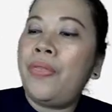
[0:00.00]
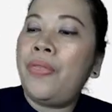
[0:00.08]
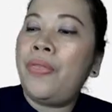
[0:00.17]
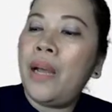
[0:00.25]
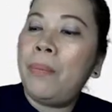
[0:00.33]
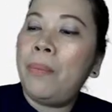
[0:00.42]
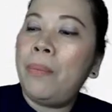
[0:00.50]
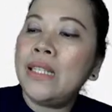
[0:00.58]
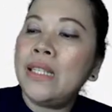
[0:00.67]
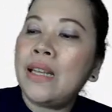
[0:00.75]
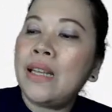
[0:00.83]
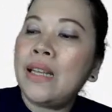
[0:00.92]
That
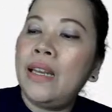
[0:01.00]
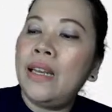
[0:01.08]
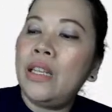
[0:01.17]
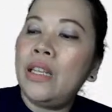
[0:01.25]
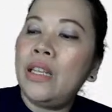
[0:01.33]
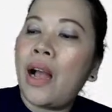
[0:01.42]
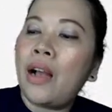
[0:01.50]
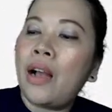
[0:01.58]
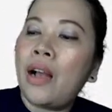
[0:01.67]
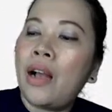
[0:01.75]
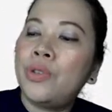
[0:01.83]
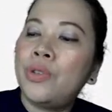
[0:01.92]
means that you
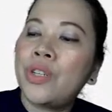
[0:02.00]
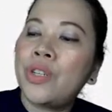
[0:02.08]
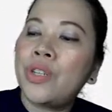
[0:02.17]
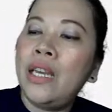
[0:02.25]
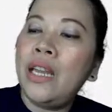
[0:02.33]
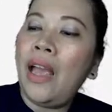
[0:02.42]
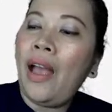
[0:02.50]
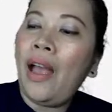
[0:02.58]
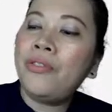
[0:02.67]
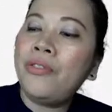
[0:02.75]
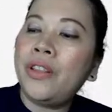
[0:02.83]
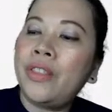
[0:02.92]
have to shade
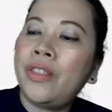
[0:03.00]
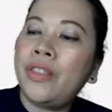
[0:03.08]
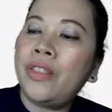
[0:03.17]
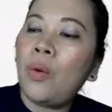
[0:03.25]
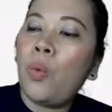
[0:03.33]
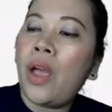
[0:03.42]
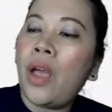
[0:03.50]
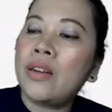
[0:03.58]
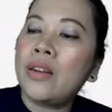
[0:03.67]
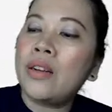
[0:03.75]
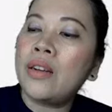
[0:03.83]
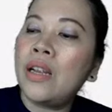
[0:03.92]
everything where
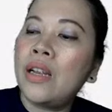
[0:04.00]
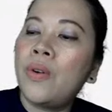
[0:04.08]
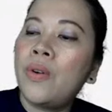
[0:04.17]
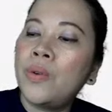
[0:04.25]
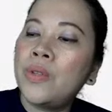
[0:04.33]
0,